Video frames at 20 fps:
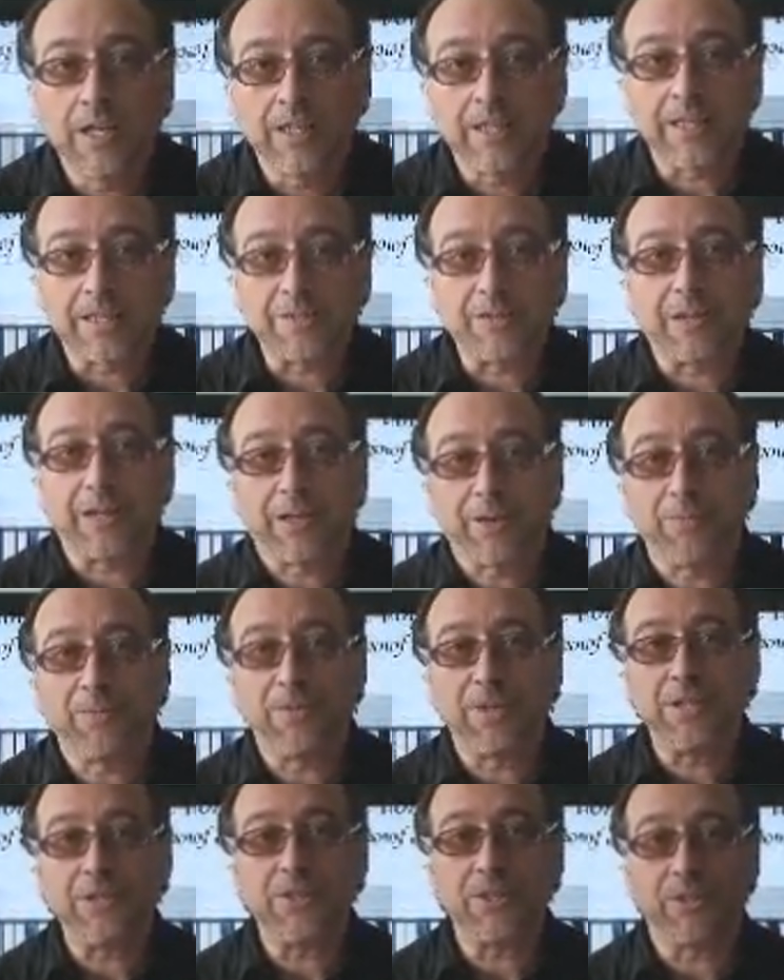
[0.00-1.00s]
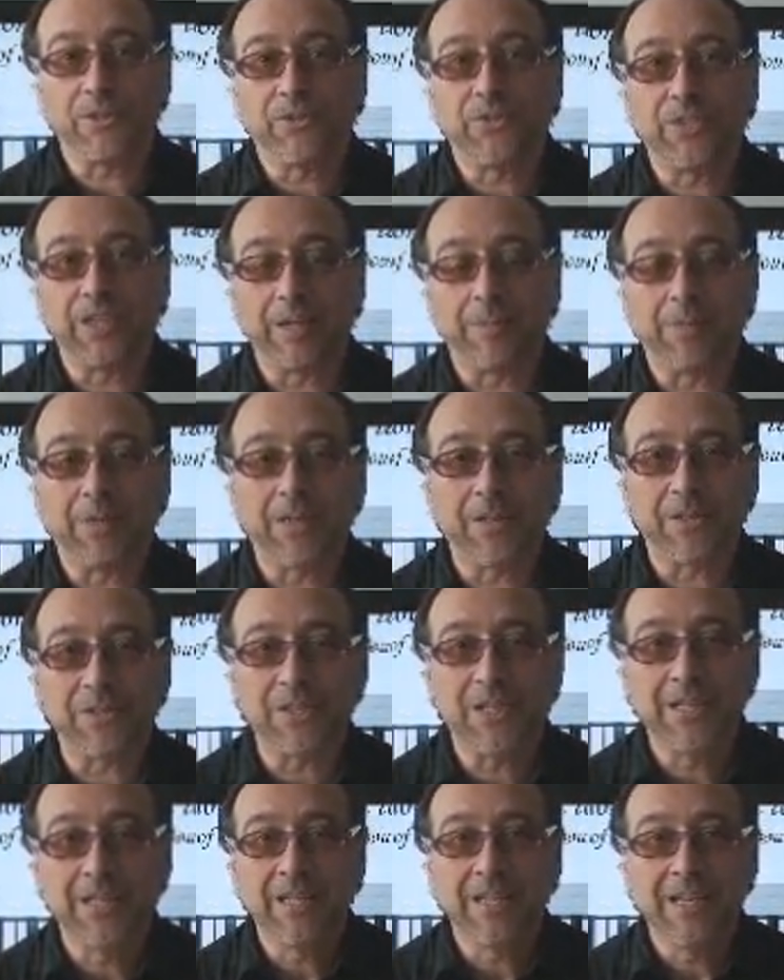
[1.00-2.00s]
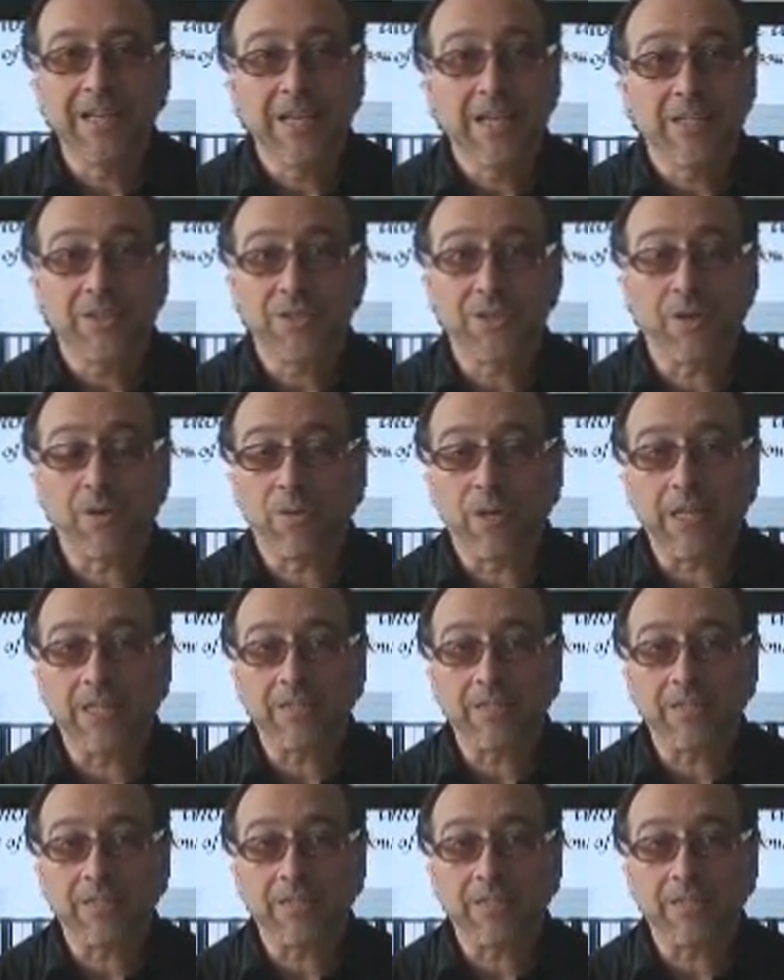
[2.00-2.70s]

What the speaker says: That's the conventional thing. Because so